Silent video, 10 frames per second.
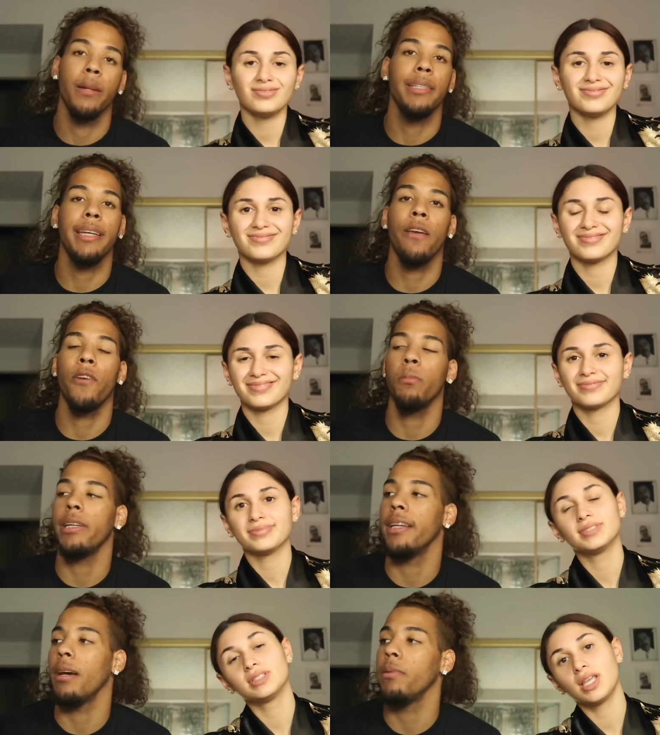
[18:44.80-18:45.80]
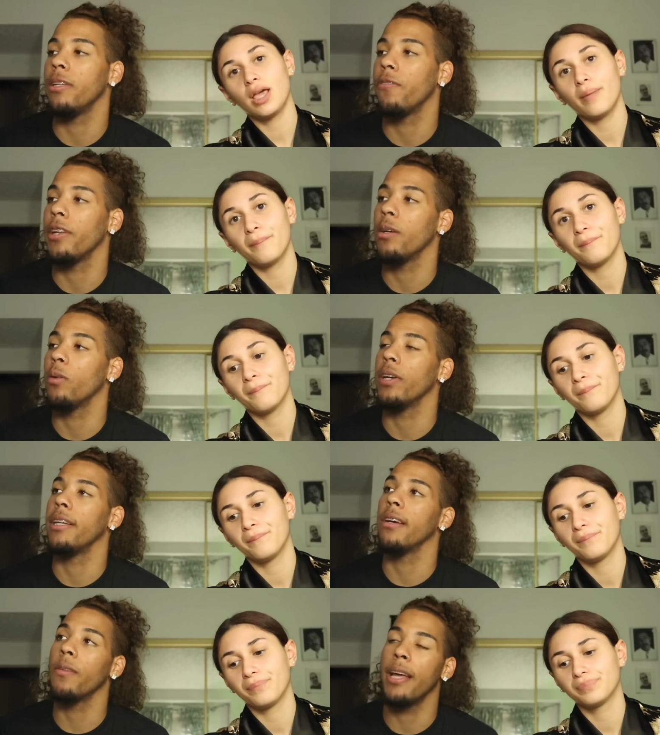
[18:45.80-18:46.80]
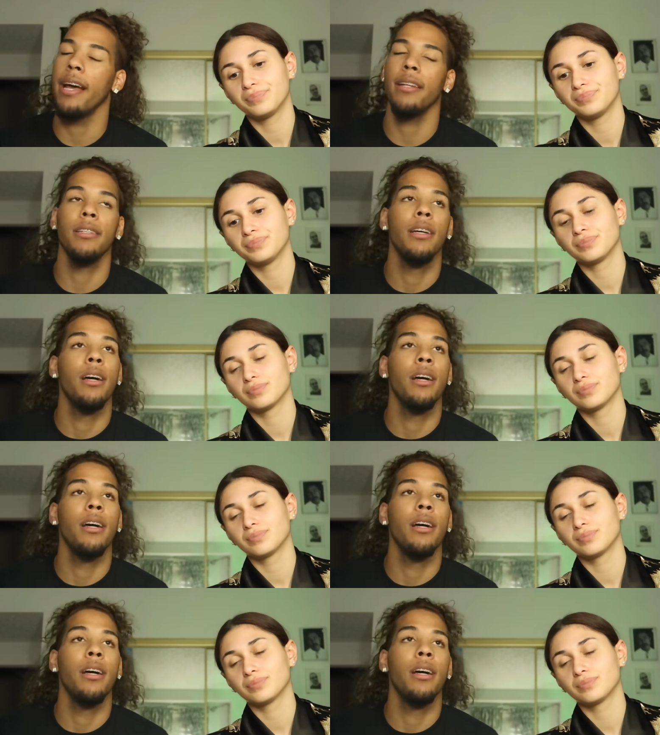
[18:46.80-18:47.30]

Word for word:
Speaker 1: TK family cannot be defeated. We already know that.